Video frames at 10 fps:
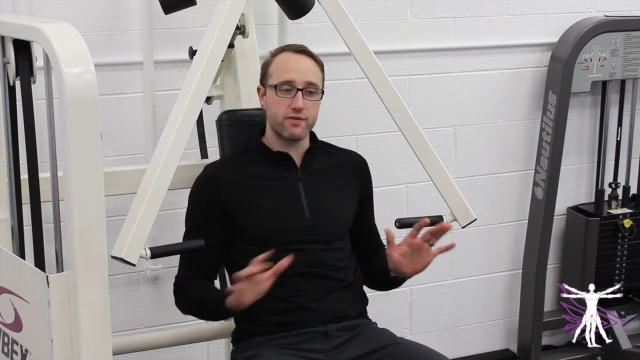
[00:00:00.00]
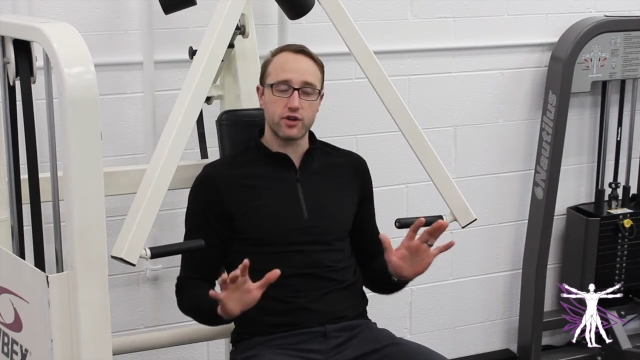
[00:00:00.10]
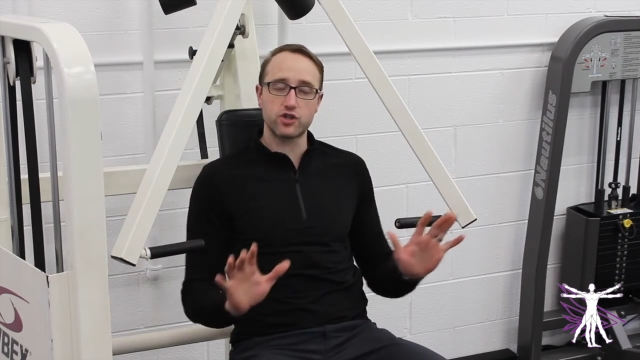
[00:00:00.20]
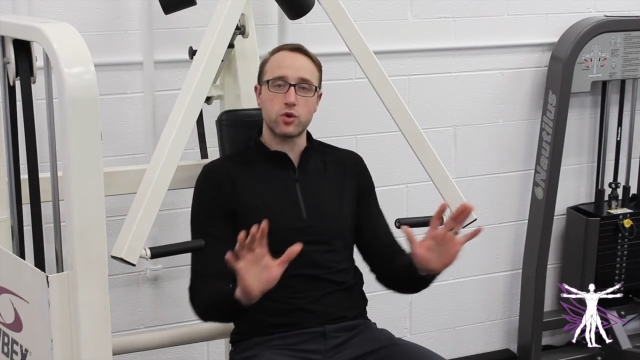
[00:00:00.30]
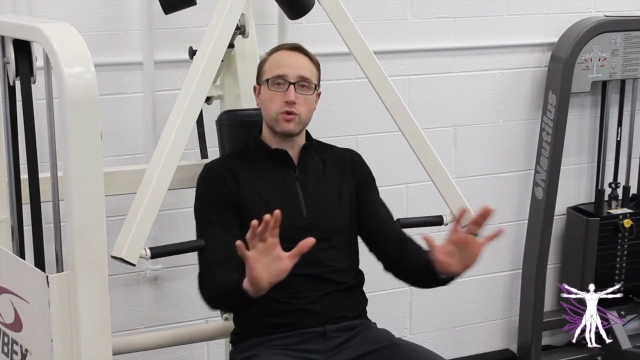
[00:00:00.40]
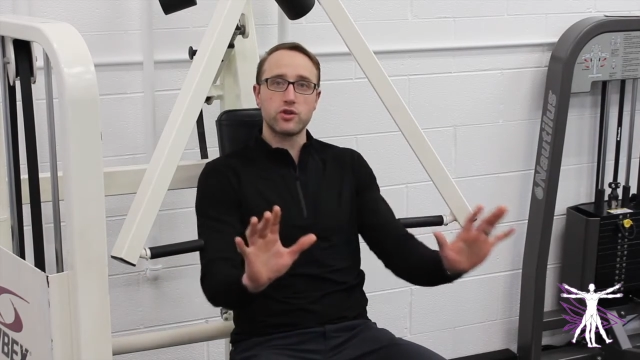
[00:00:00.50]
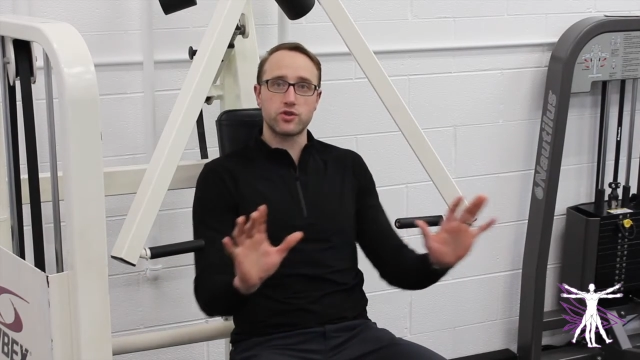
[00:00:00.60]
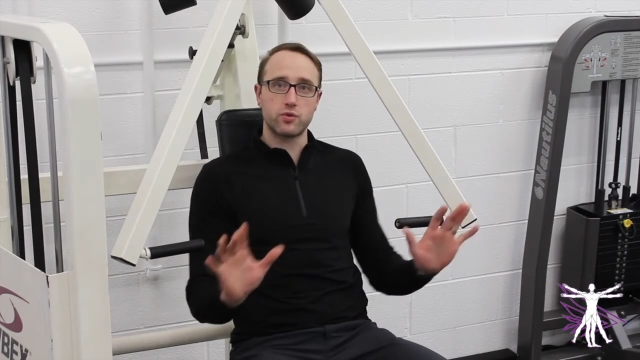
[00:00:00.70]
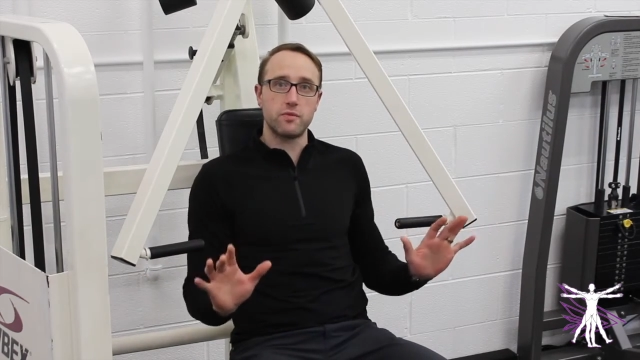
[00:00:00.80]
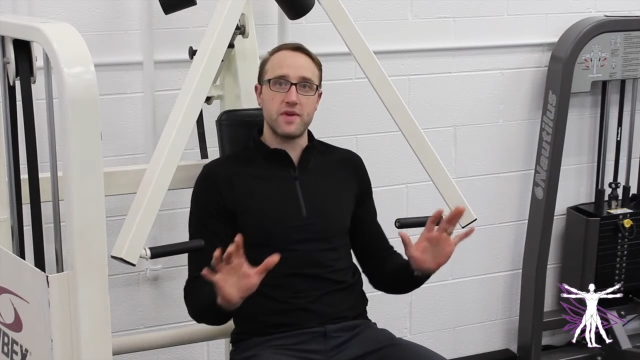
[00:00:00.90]
of your
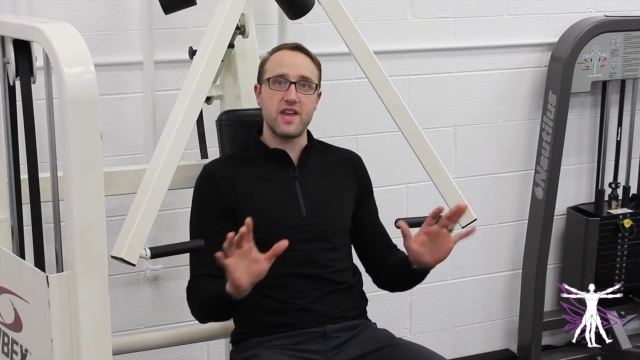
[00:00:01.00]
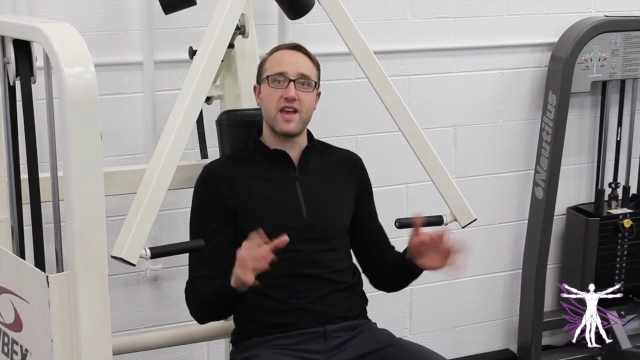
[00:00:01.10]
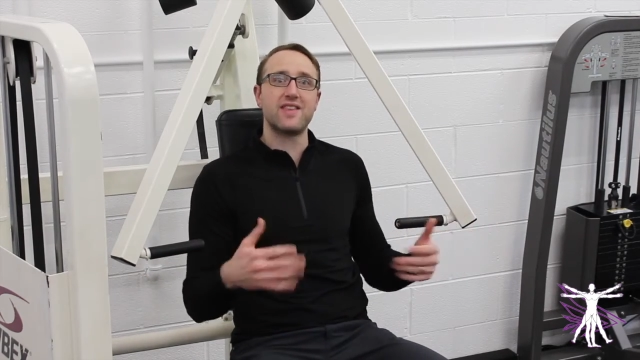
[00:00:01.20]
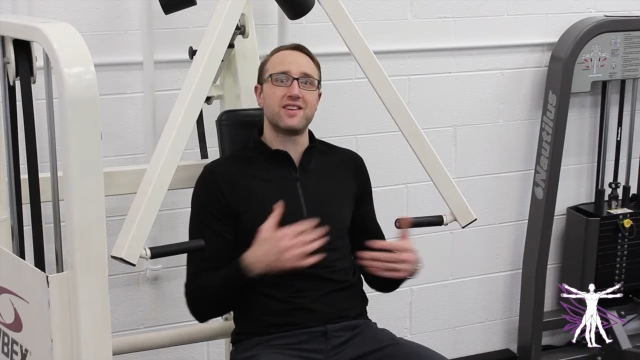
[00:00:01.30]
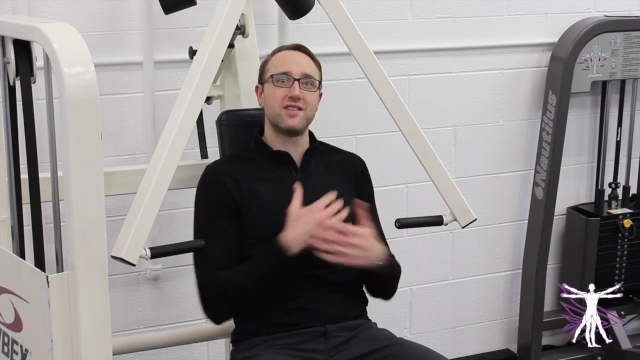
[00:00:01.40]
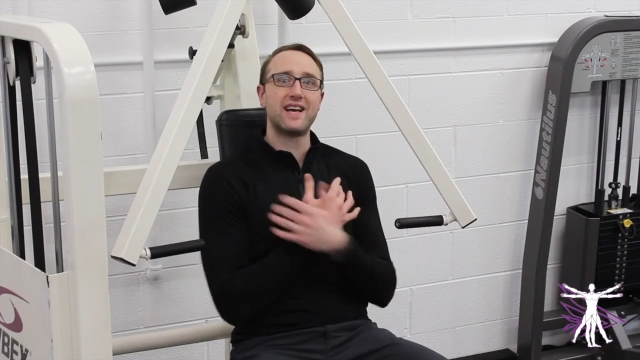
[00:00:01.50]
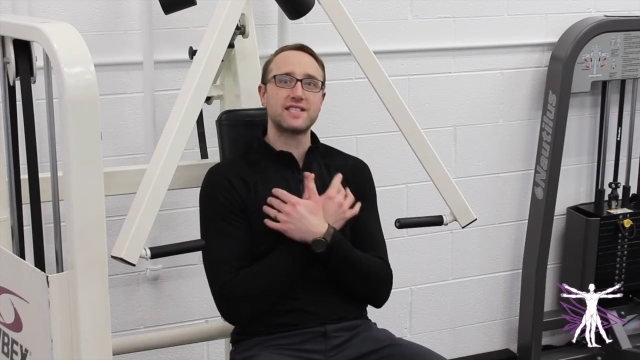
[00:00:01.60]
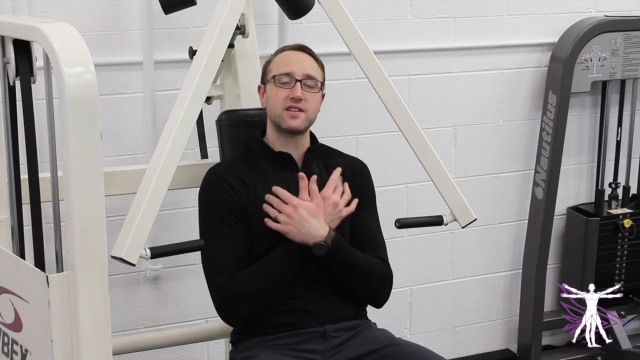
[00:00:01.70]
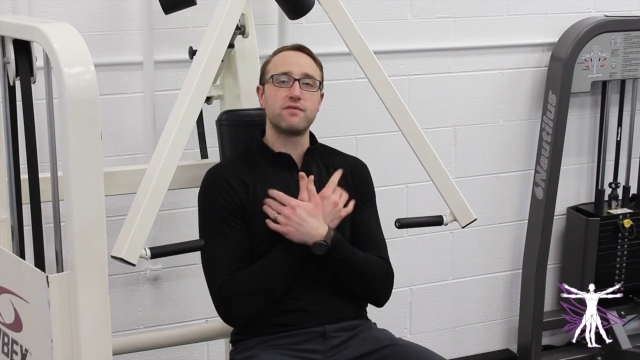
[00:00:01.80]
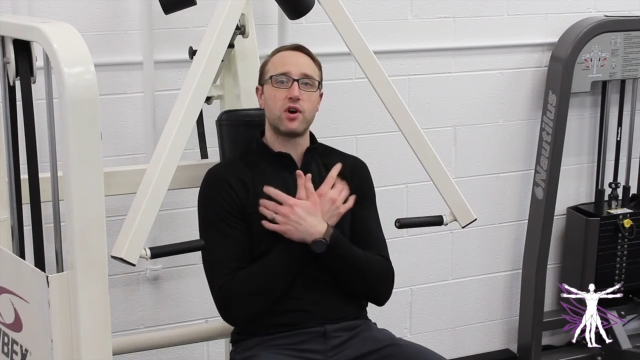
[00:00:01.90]
shoulders will be and the less